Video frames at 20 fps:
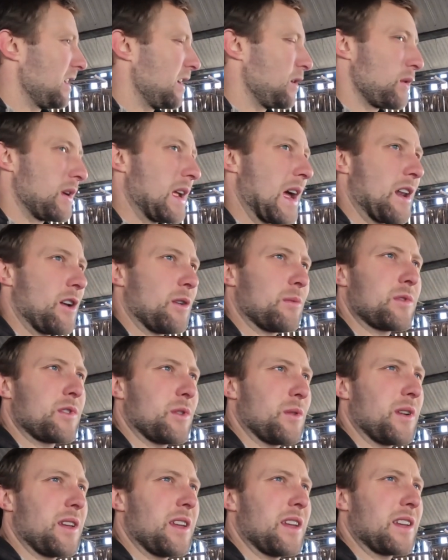It would get up
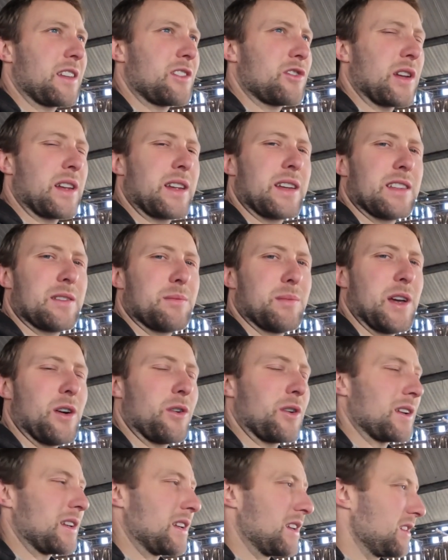to drink its
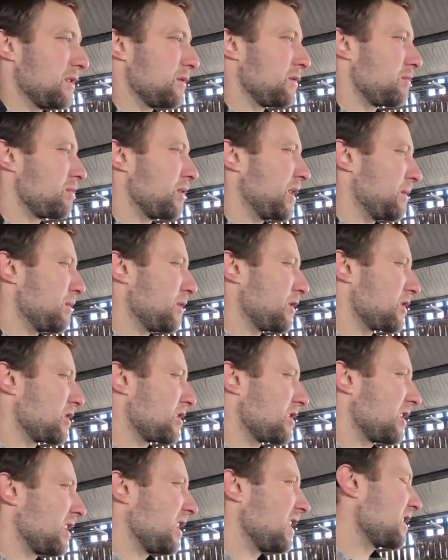milk, and then it would pretty
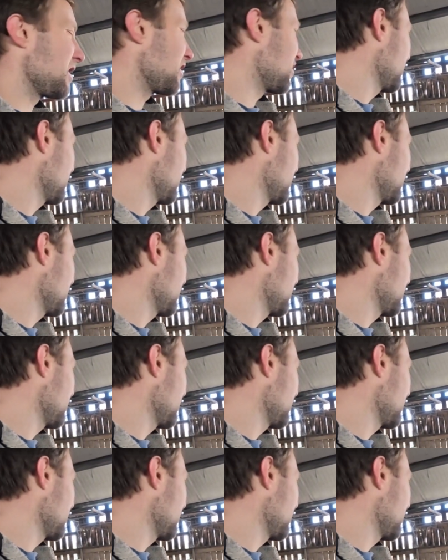much just lie